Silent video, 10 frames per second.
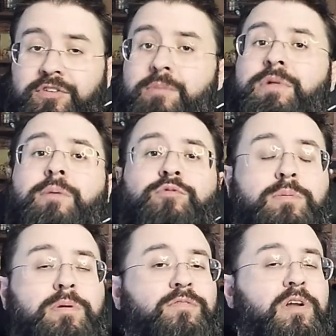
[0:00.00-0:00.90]
Sometimes
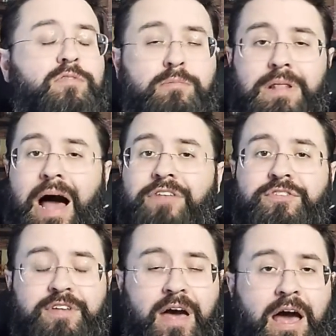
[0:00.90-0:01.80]
we've been in front of them lots
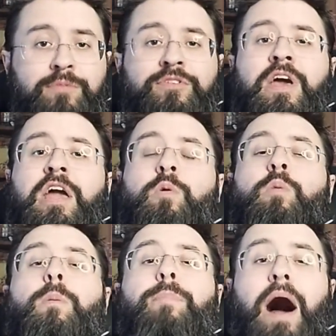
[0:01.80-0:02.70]
of times, and we
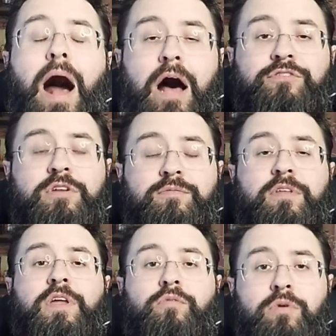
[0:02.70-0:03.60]
were positive
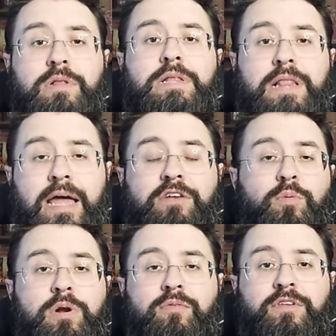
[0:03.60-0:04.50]
that they really liked
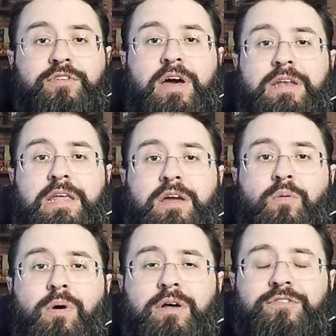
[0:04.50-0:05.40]
whatever this idea
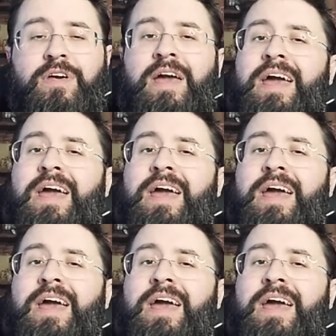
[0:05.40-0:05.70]
was.